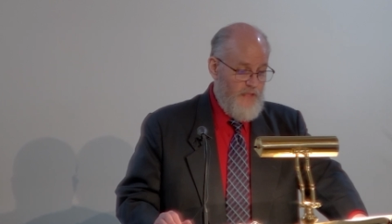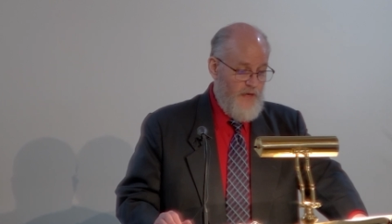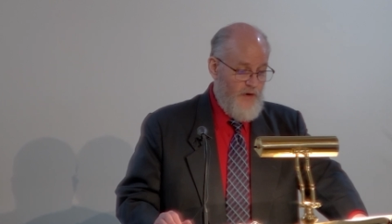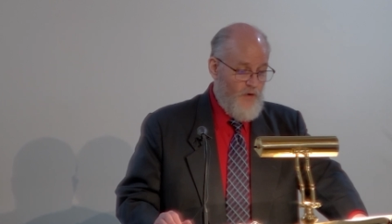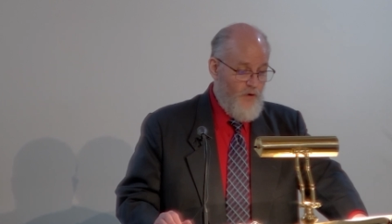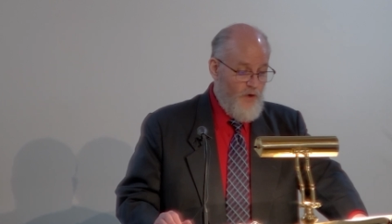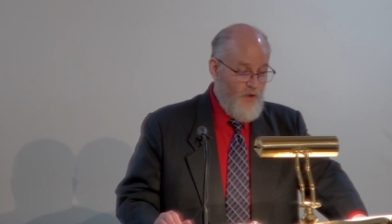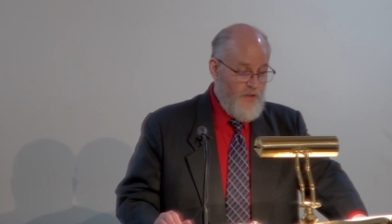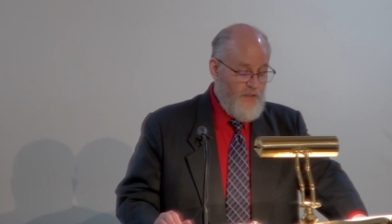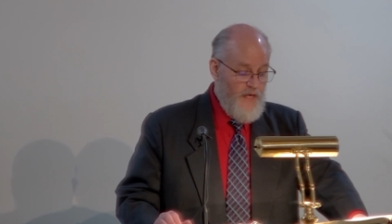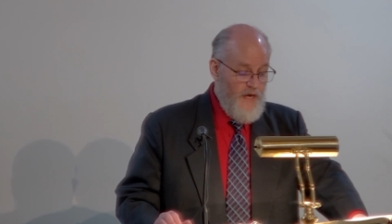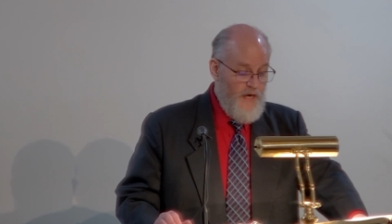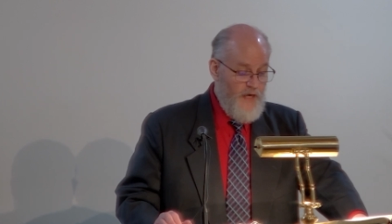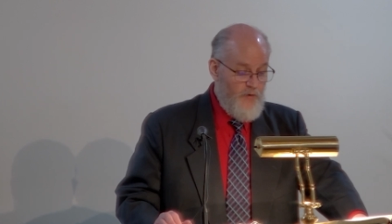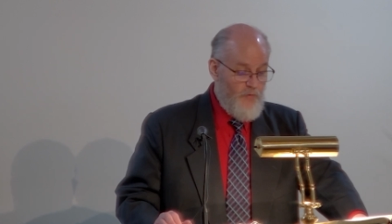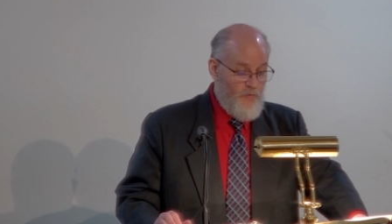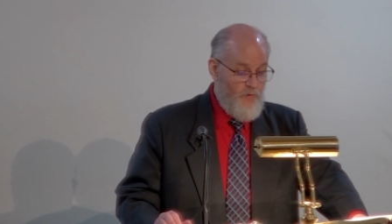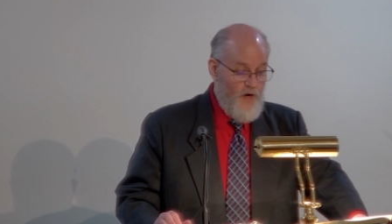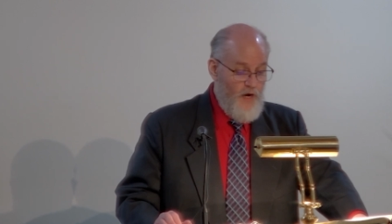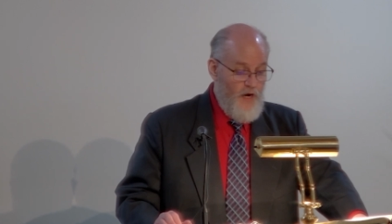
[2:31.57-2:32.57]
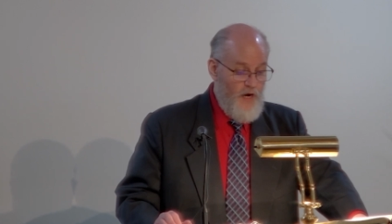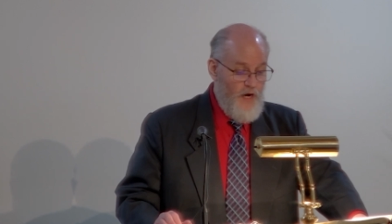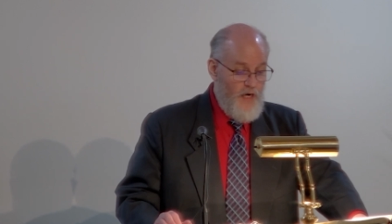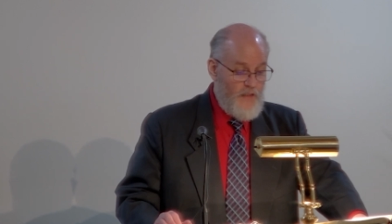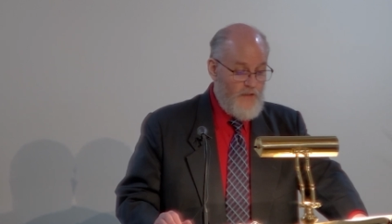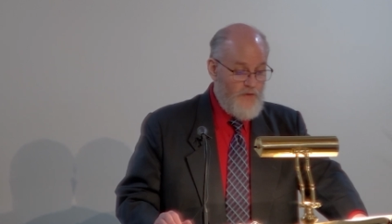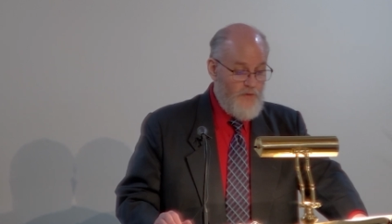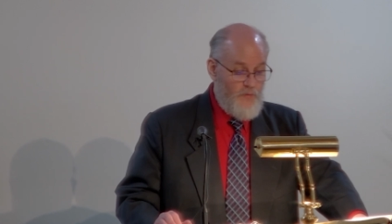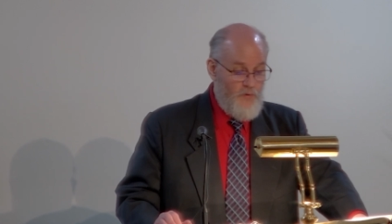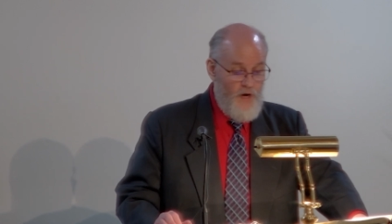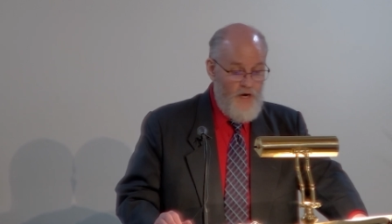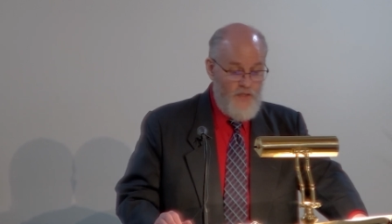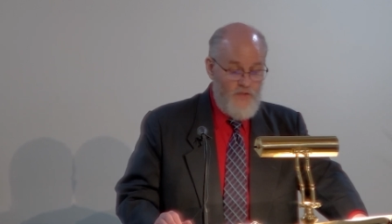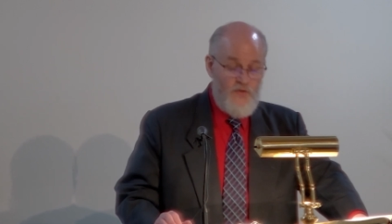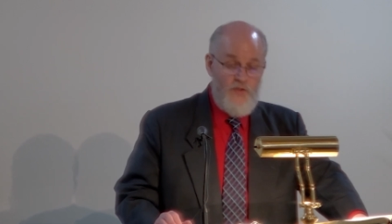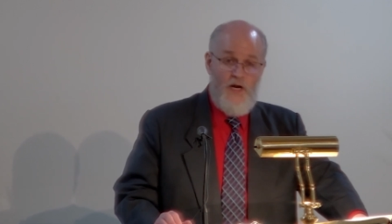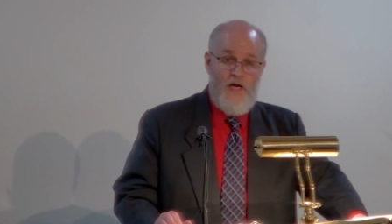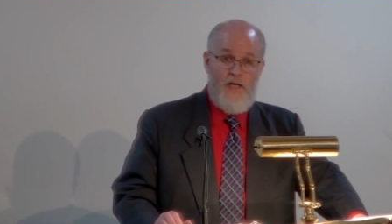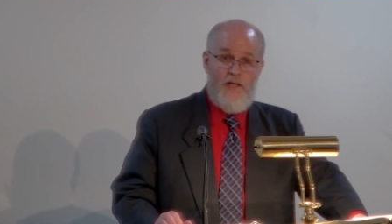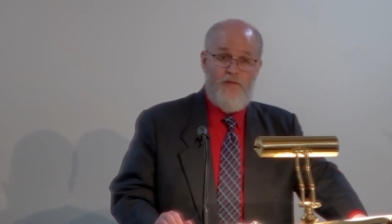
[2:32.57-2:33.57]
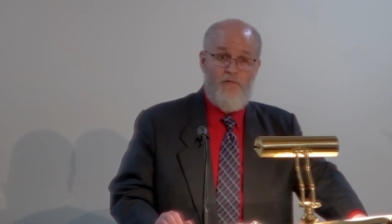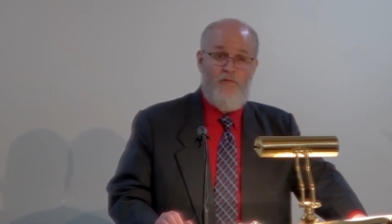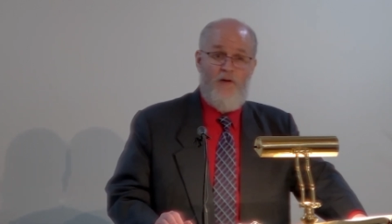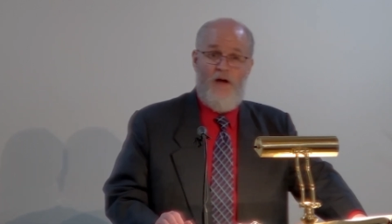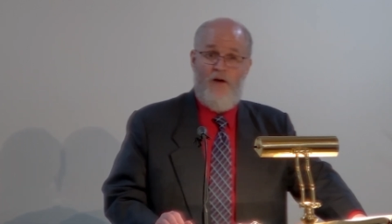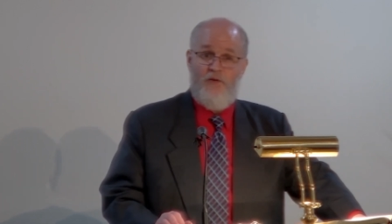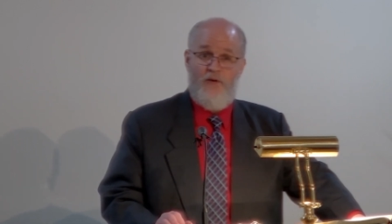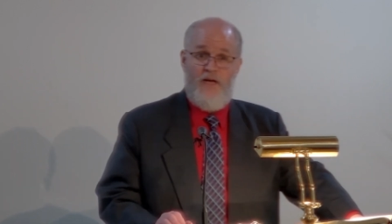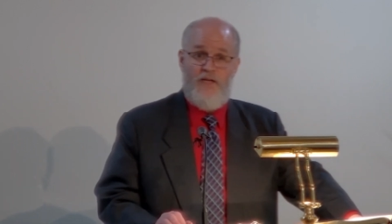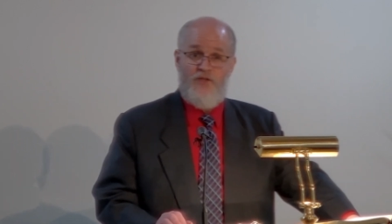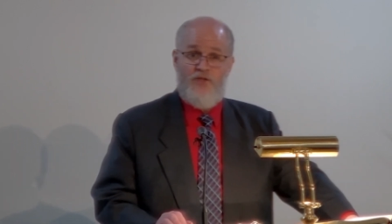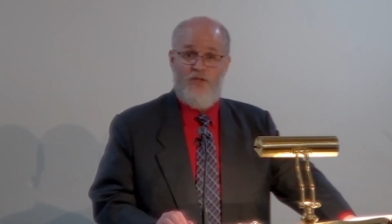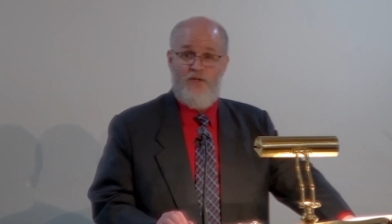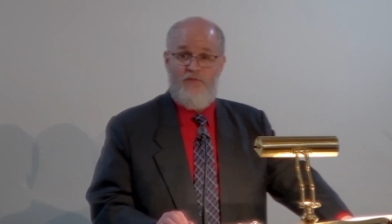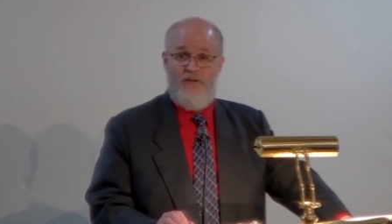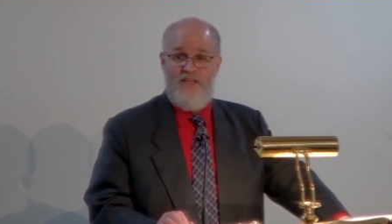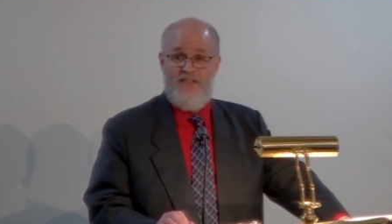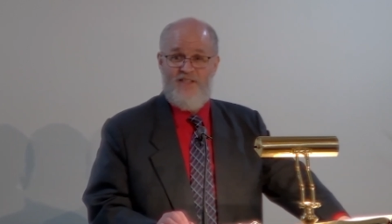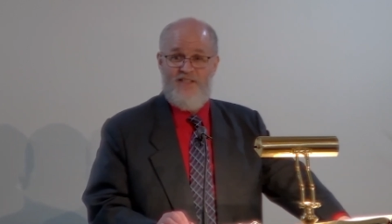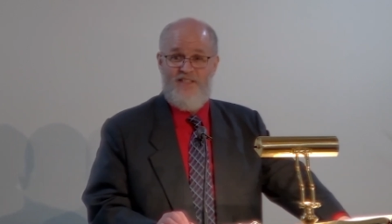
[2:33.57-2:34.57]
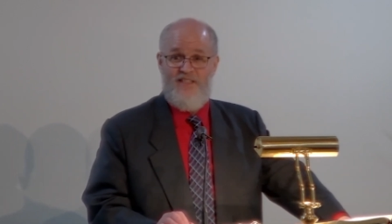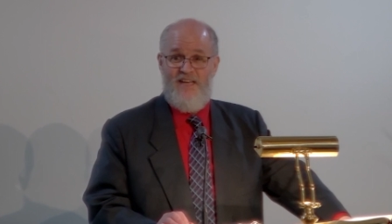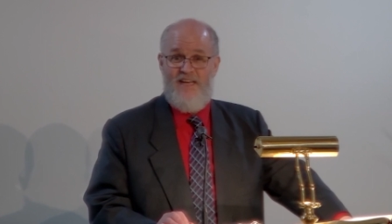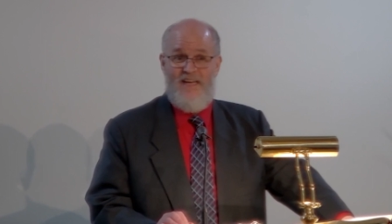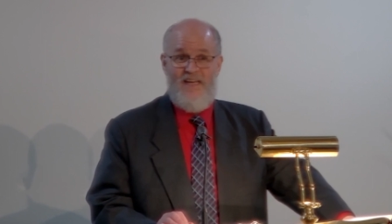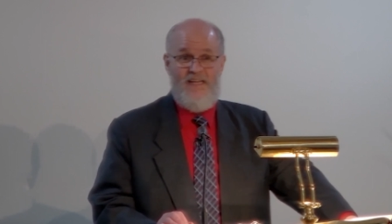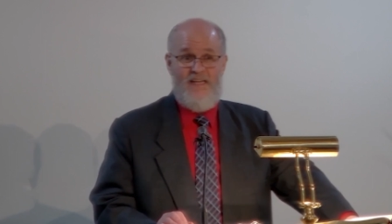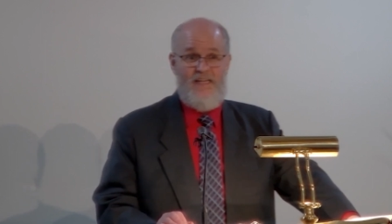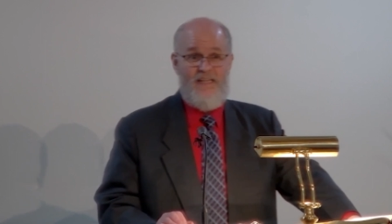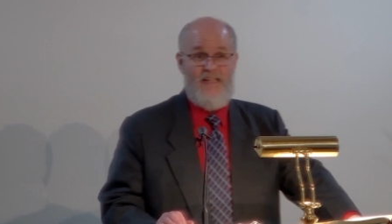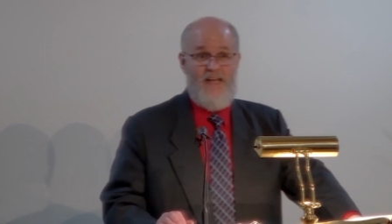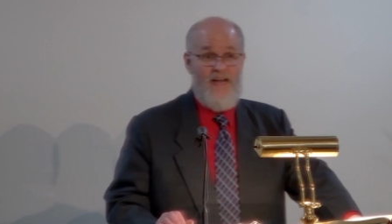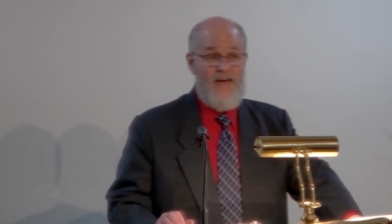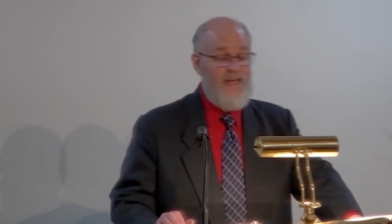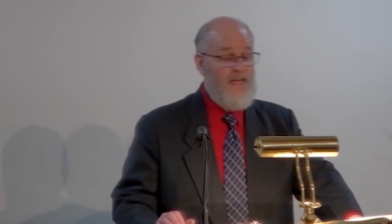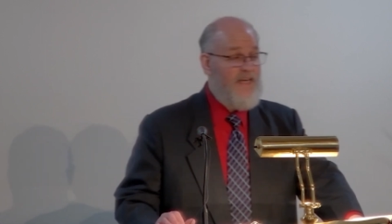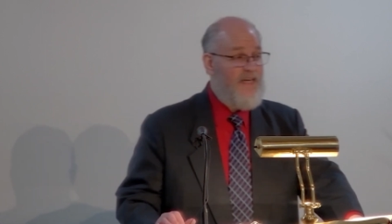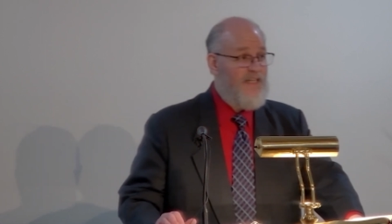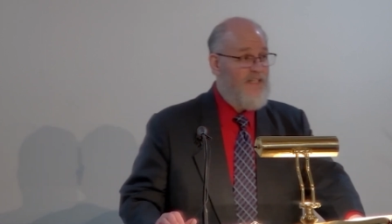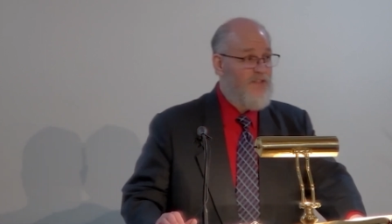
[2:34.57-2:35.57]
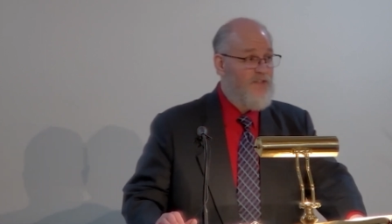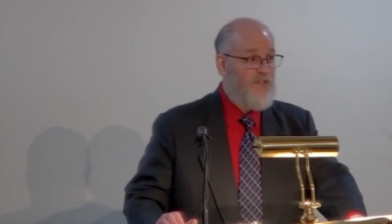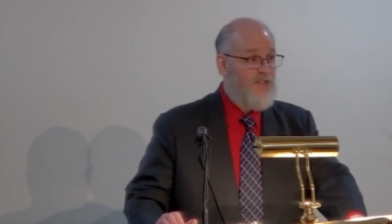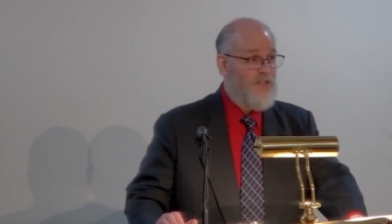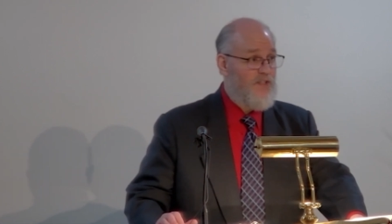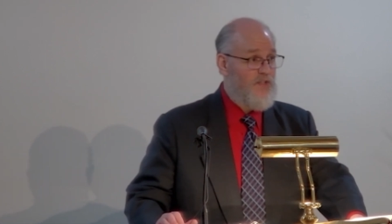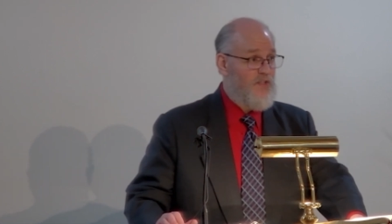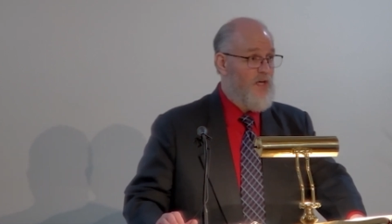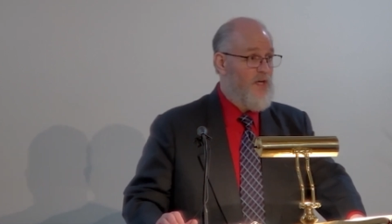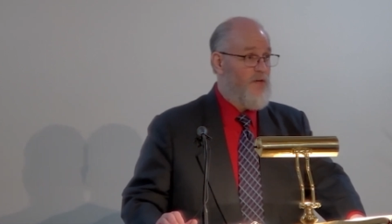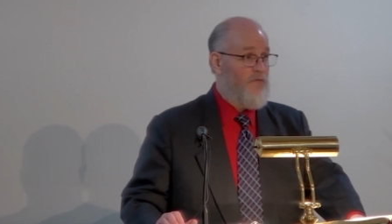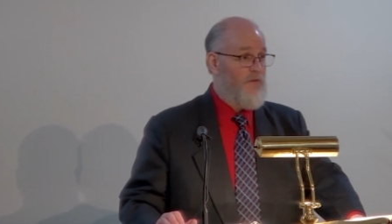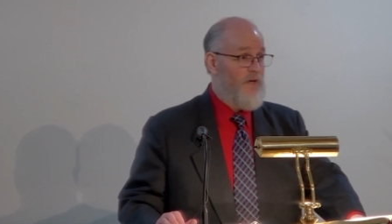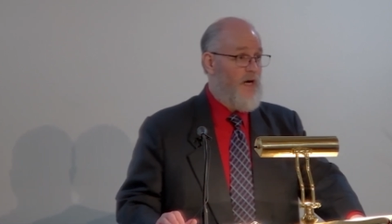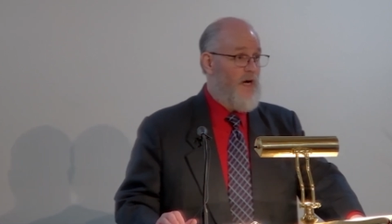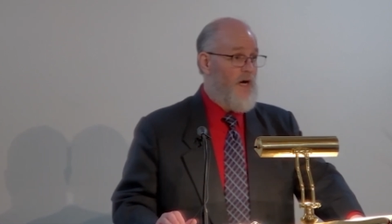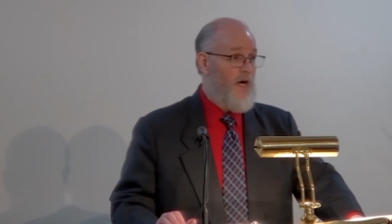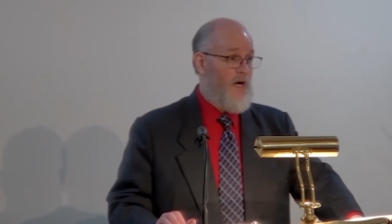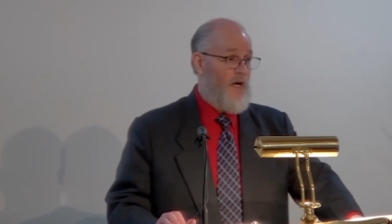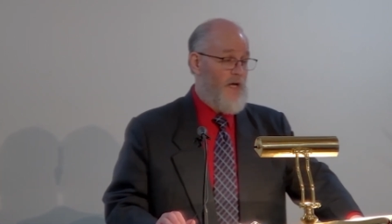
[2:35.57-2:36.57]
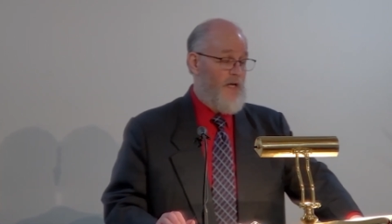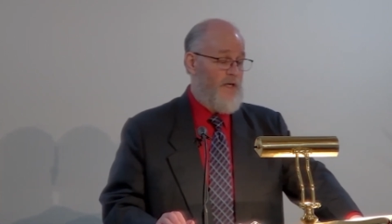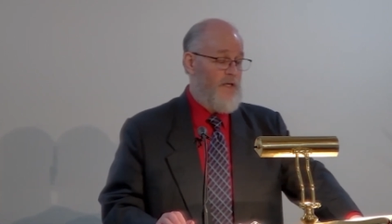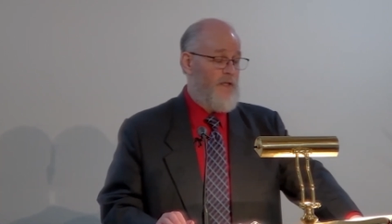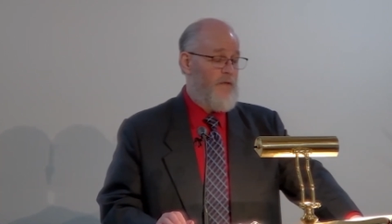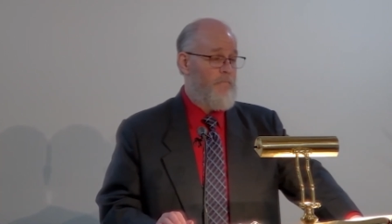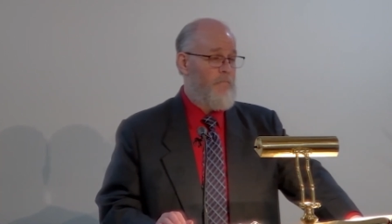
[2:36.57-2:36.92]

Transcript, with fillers: that on that rock, the rock solid foundation of his deity, that he is the Son of God,